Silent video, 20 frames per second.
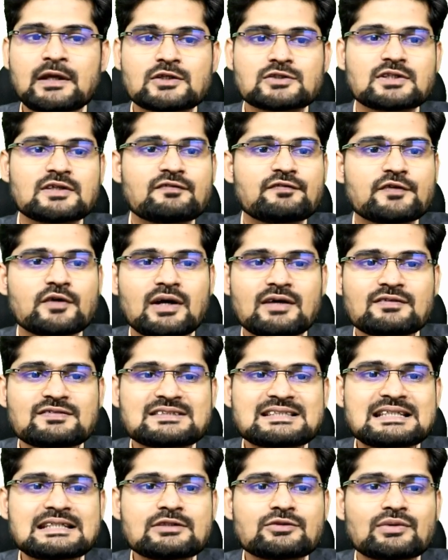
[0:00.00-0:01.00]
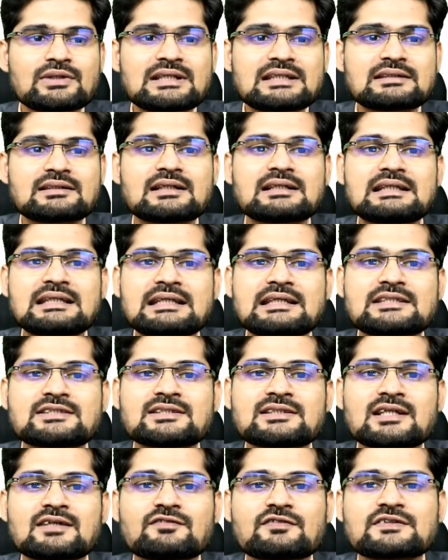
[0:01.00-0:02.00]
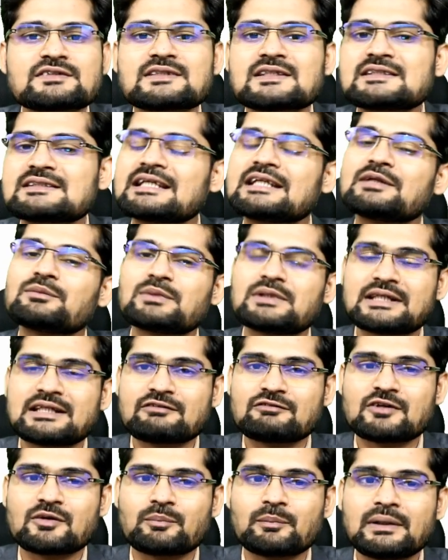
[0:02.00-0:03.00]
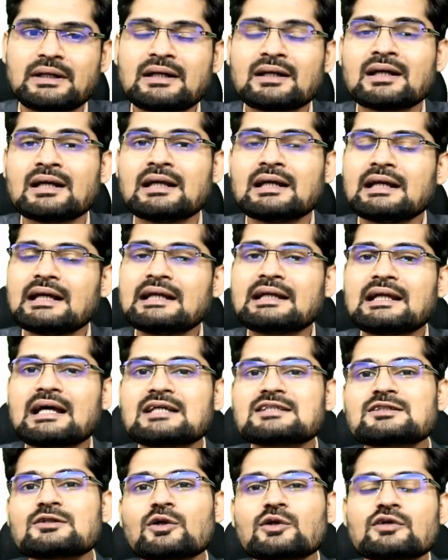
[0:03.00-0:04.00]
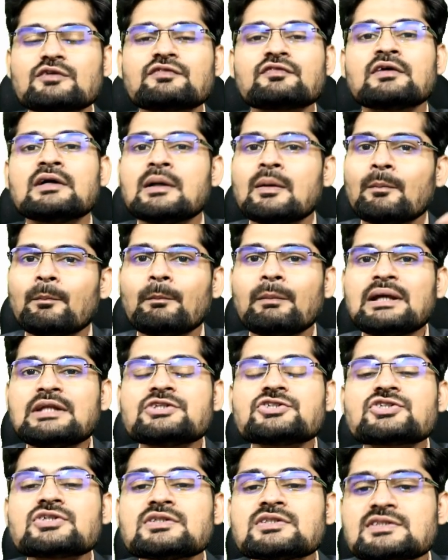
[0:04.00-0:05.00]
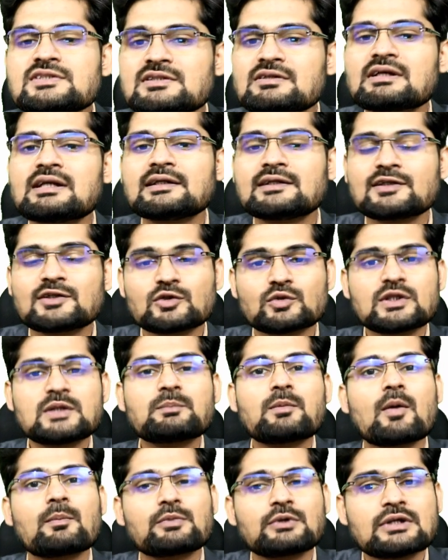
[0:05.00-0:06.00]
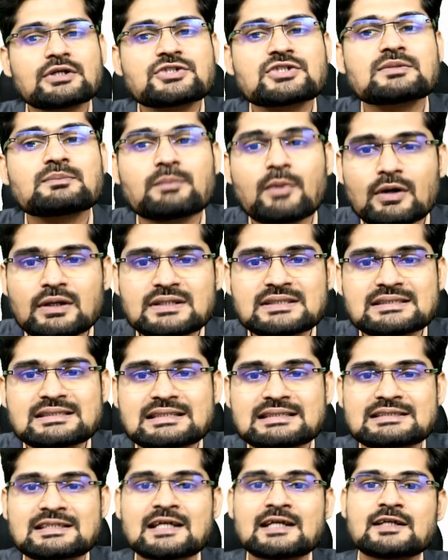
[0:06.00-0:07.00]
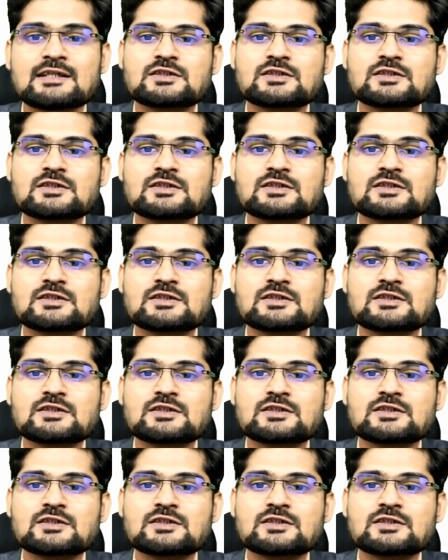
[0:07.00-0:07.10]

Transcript: So if you have seen twenty thirty Agenda for Sustainable Development, it has a lot of mentions related to the population policies,